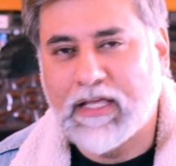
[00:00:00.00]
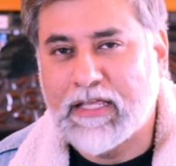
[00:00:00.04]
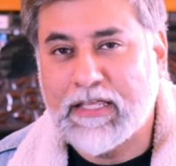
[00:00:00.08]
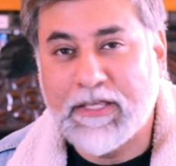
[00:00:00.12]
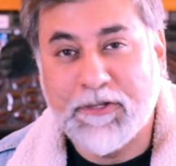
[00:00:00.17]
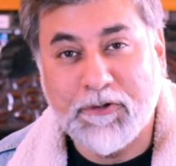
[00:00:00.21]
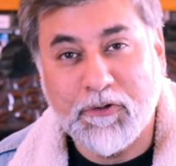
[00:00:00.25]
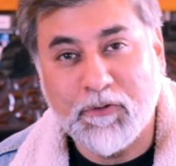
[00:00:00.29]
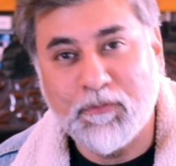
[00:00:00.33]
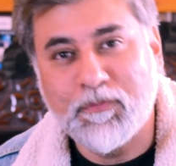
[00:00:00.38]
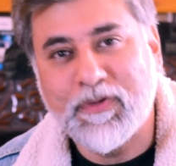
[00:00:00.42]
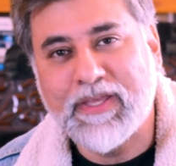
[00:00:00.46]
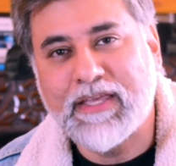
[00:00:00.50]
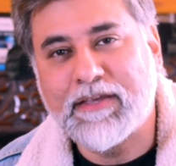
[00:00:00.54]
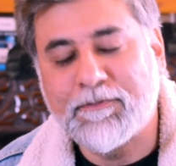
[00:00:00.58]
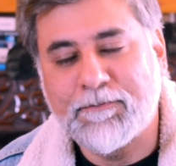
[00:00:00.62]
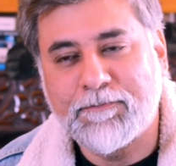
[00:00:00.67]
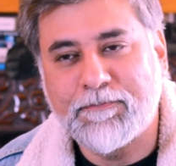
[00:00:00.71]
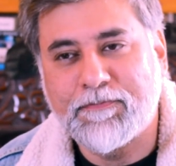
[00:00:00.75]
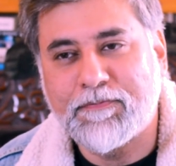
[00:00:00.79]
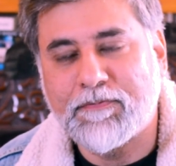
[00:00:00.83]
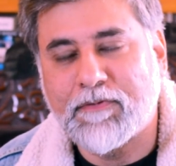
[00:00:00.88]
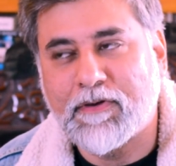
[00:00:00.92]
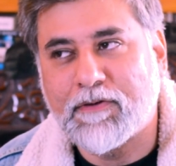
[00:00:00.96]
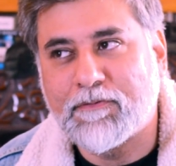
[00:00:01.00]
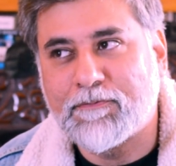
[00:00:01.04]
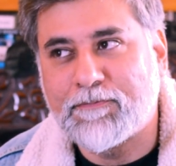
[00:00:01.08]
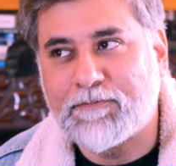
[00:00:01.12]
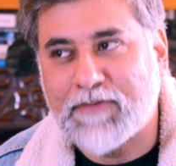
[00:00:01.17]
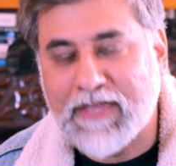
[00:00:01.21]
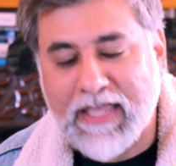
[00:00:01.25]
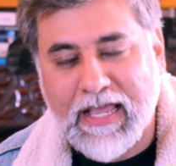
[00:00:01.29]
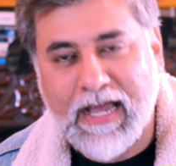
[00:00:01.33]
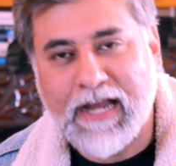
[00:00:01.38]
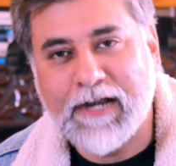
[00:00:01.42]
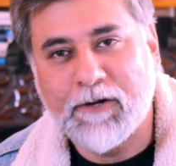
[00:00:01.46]

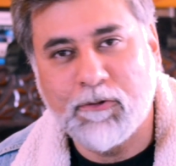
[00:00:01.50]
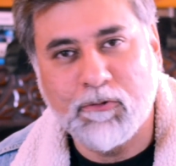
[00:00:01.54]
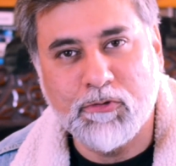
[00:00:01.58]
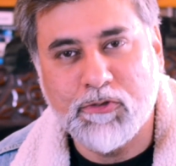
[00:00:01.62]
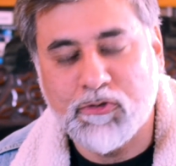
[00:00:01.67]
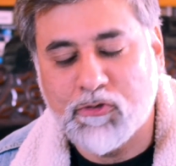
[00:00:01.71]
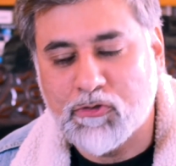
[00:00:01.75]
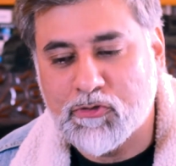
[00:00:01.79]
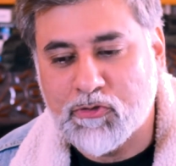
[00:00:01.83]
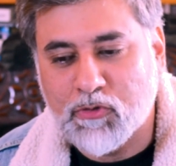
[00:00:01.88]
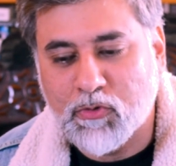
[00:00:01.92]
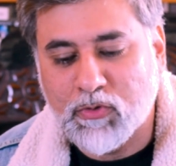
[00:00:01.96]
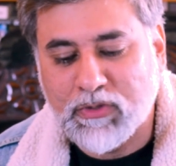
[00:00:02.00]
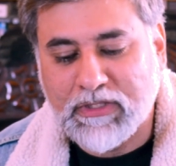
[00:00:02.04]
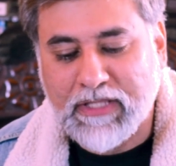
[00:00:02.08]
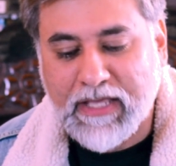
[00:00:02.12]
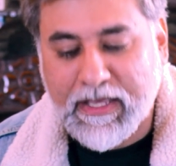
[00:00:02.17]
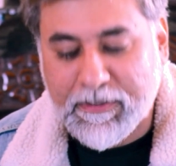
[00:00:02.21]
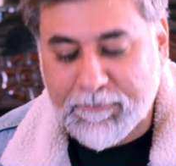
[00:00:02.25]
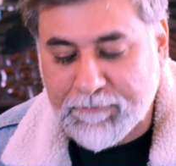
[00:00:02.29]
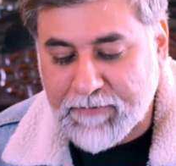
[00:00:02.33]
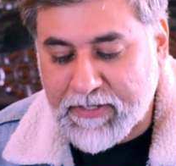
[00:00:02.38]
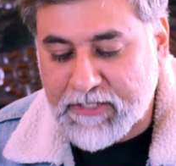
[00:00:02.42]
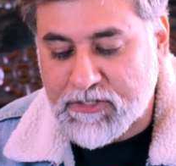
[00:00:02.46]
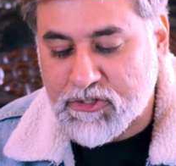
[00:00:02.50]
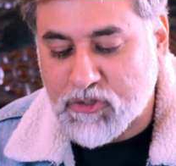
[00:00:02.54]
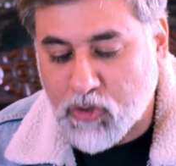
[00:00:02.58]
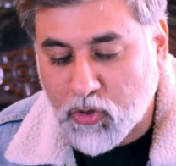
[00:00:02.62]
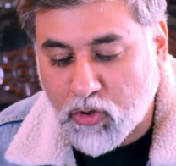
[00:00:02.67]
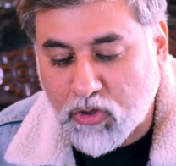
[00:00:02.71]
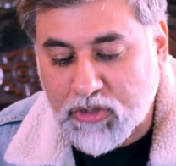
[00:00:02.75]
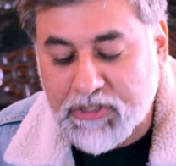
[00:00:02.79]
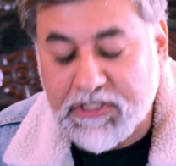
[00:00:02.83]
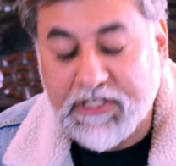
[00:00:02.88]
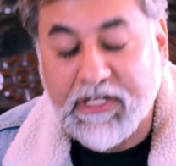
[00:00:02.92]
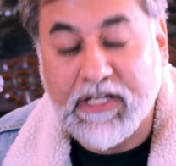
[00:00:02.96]
We had Kuch Kuch Hota Hai, which
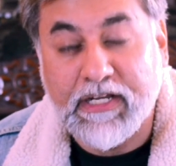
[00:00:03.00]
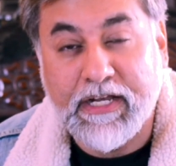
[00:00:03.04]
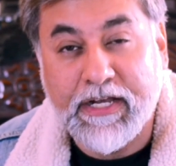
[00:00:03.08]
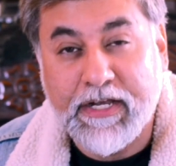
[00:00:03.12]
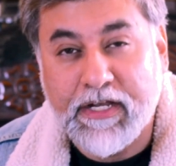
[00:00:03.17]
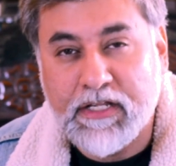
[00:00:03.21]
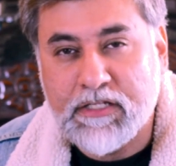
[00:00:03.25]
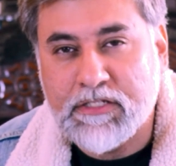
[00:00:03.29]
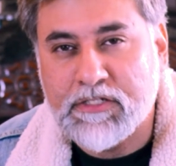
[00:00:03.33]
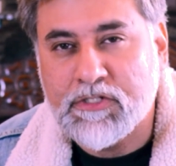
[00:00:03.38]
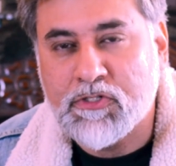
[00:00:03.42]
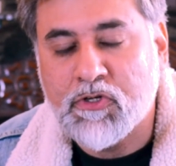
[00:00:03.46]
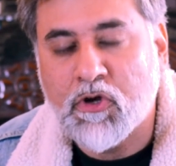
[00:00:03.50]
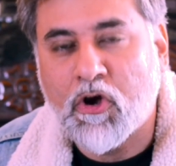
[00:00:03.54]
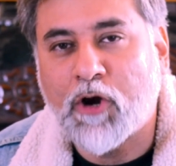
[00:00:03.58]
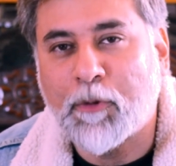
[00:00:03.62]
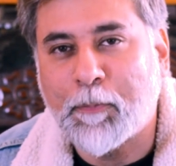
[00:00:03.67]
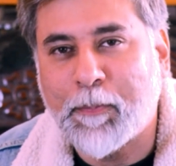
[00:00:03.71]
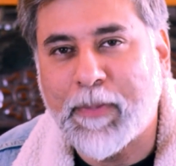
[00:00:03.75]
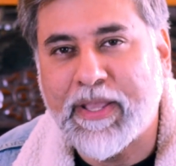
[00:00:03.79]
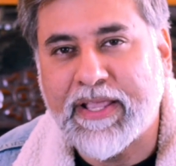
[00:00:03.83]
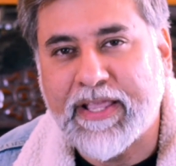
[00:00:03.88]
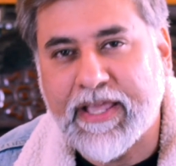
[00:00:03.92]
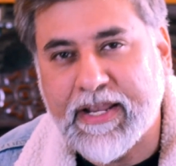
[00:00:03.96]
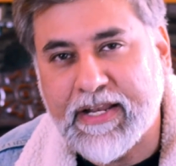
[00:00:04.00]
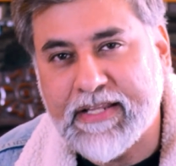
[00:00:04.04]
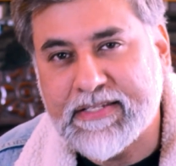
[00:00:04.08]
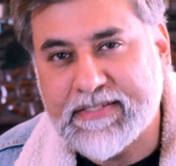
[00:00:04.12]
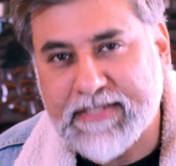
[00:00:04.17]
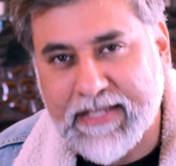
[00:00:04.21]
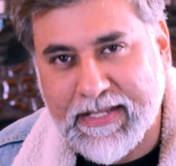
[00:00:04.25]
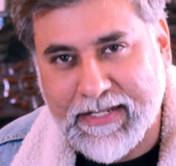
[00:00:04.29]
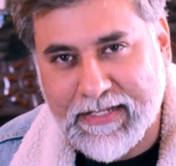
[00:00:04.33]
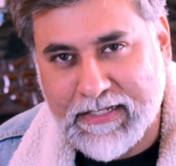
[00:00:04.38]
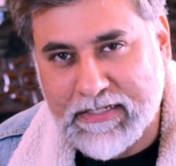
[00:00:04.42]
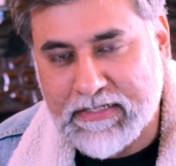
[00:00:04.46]
logically does not make any
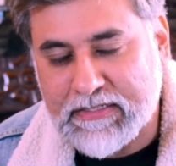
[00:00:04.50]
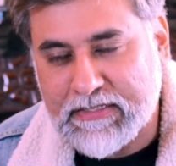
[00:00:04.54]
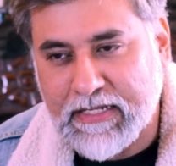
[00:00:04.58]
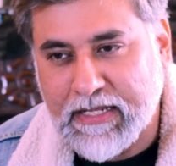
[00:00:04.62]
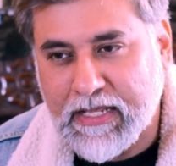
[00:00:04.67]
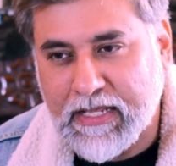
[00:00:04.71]
sense.